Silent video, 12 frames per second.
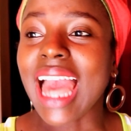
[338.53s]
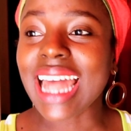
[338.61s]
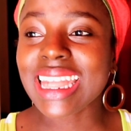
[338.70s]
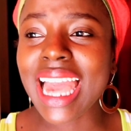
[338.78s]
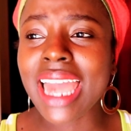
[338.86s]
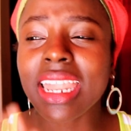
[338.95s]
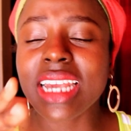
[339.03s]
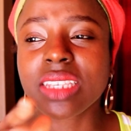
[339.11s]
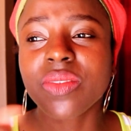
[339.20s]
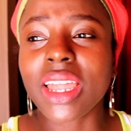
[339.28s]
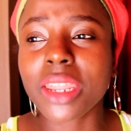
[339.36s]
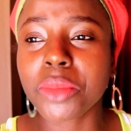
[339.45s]
and then
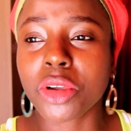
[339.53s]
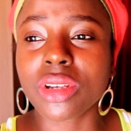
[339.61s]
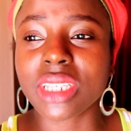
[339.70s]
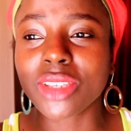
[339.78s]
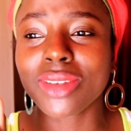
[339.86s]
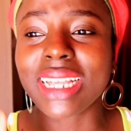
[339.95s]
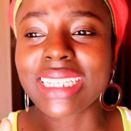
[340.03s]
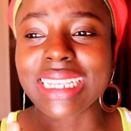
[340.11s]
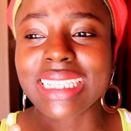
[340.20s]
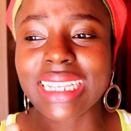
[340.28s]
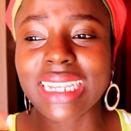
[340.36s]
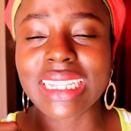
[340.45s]
it's funny because as soon as I
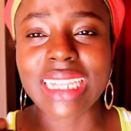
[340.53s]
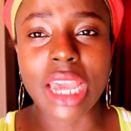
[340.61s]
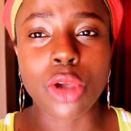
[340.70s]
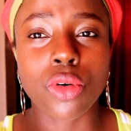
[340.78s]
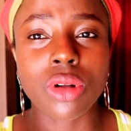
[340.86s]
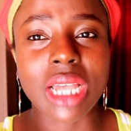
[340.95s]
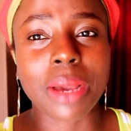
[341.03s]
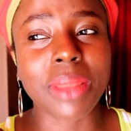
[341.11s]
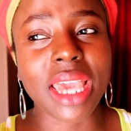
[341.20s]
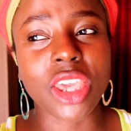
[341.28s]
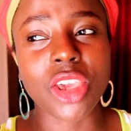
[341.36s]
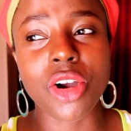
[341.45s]
sent her and then I called her, I'm
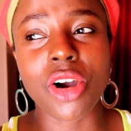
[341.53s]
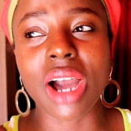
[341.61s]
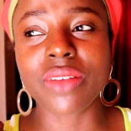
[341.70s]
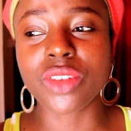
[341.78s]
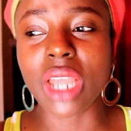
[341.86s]
like, yo, have,